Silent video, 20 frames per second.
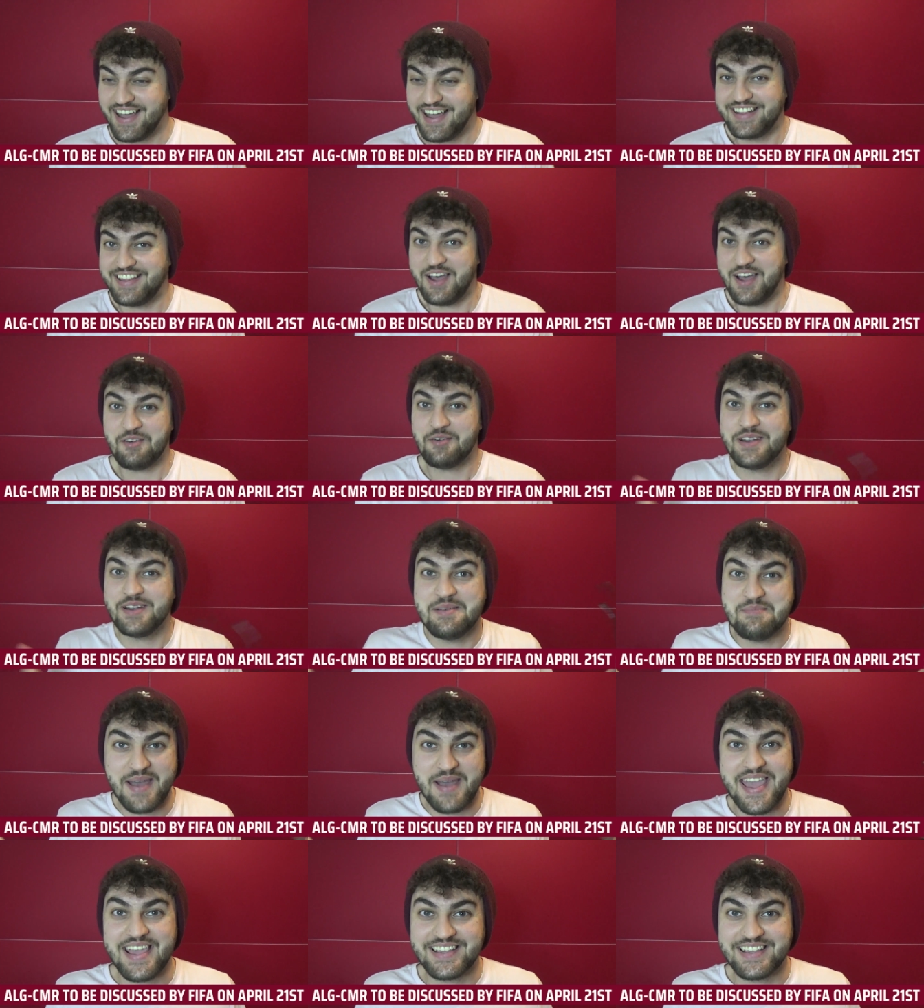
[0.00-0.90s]
I don't want to
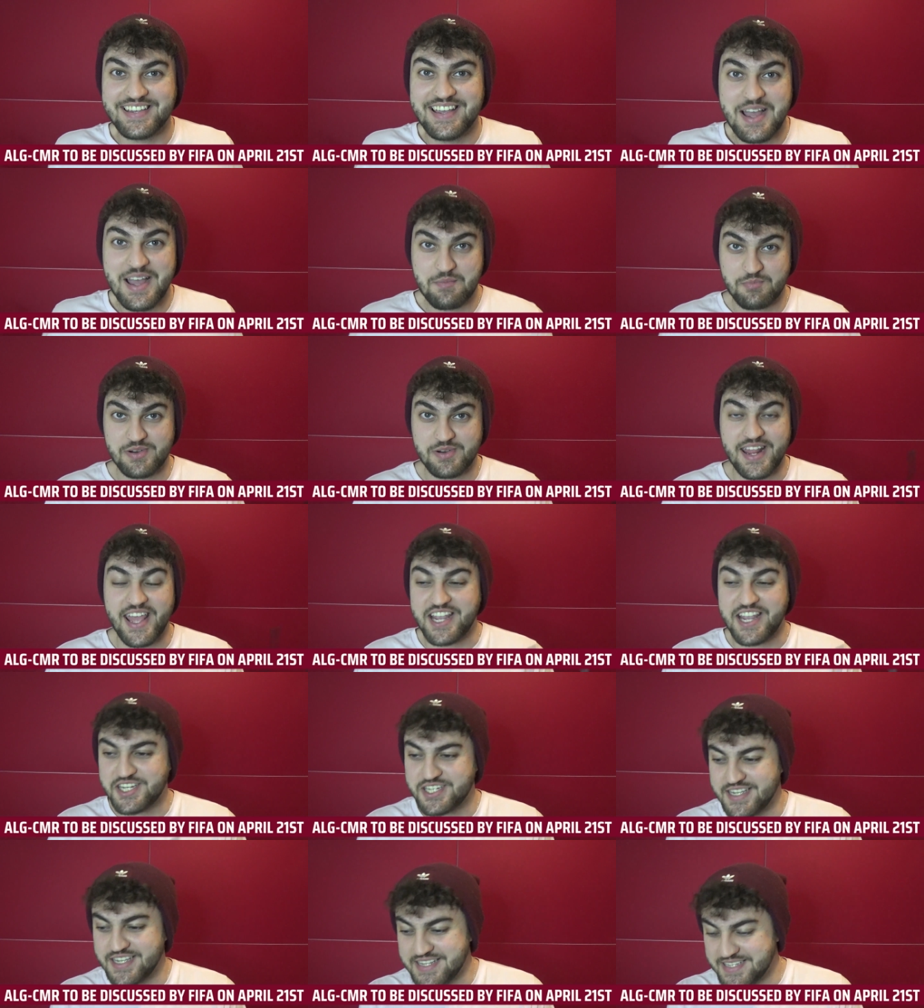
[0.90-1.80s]
make
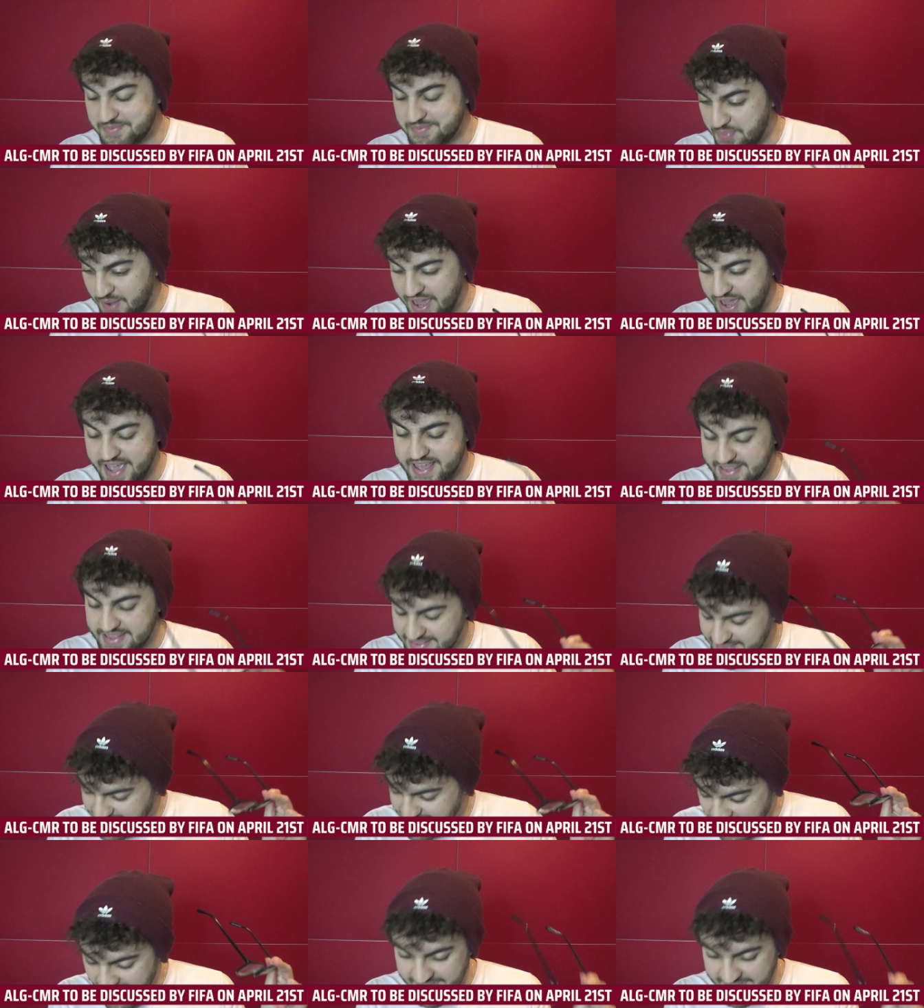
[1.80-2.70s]
predictions, but
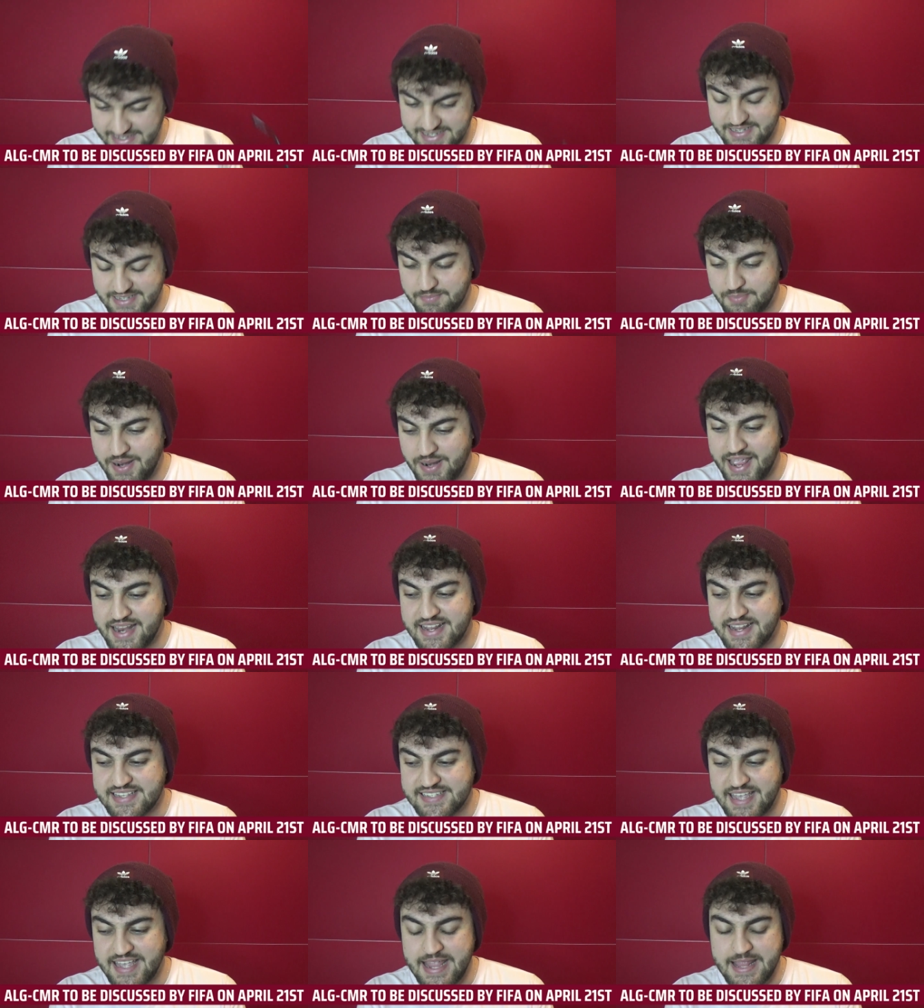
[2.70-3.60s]
that complaint
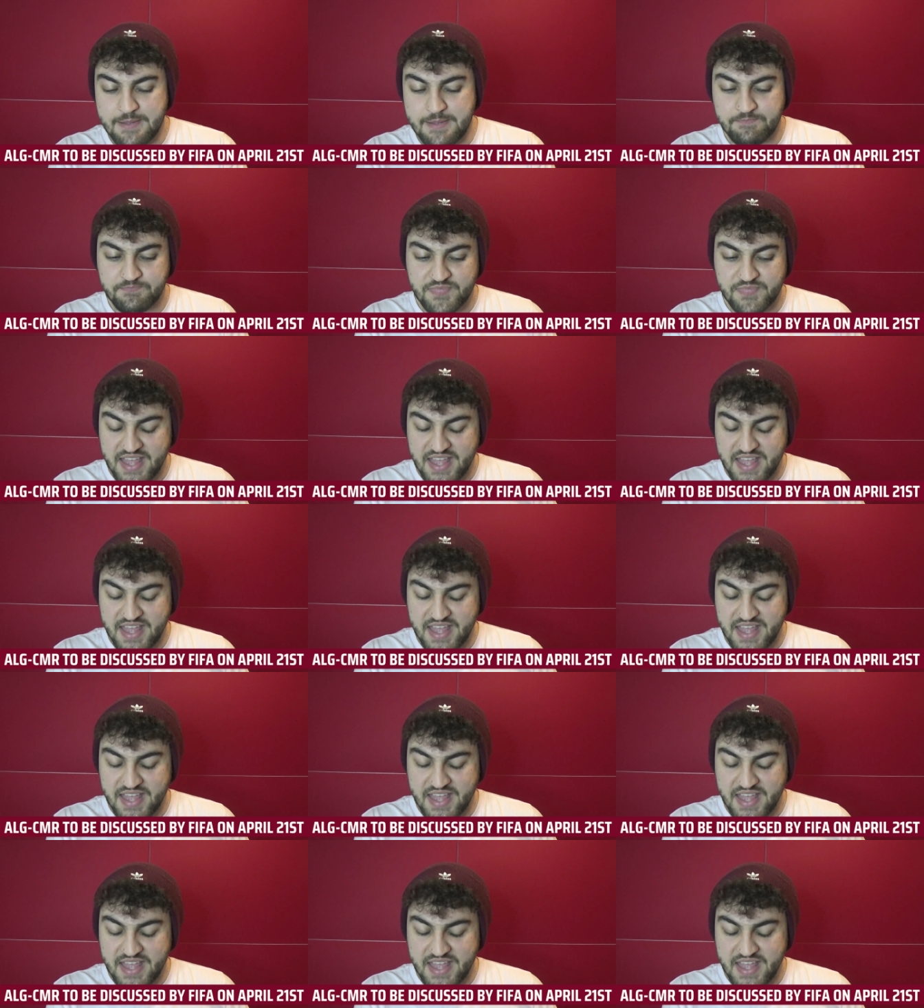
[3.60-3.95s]
is in.